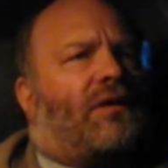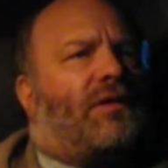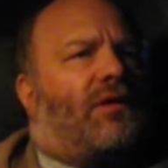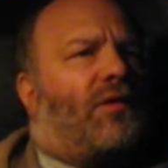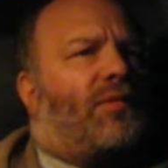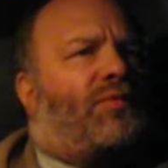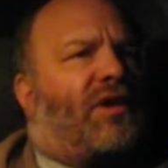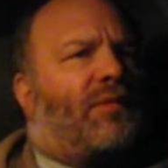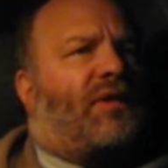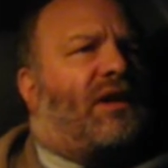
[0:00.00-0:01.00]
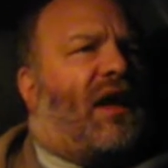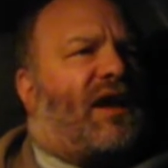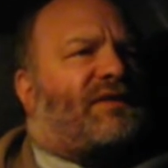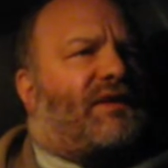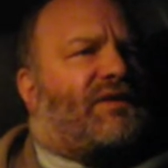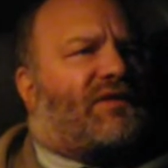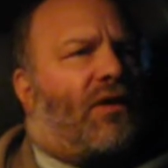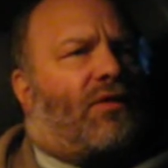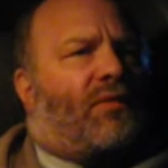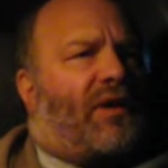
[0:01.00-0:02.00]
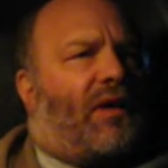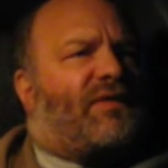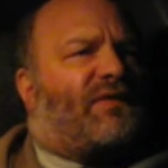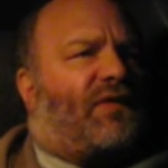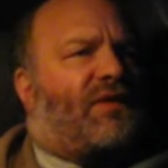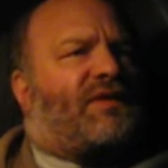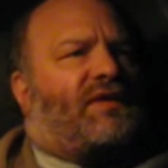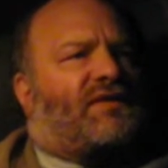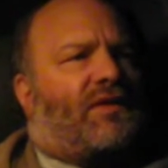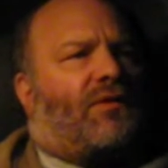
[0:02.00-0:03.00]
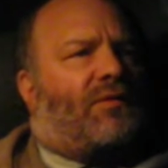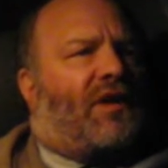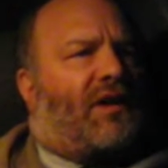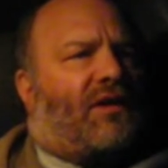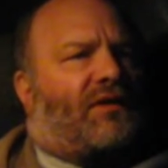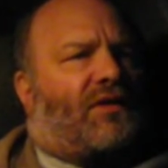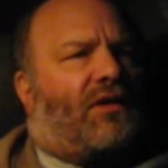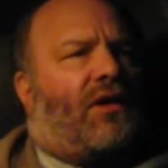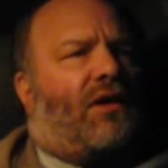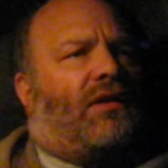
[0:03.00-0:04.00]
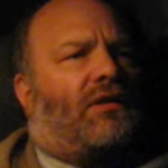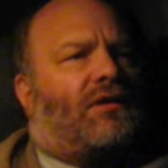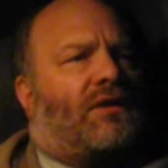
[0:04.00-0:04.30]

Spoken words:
You know, you're putting me last in zone when I was first in zone when I got the call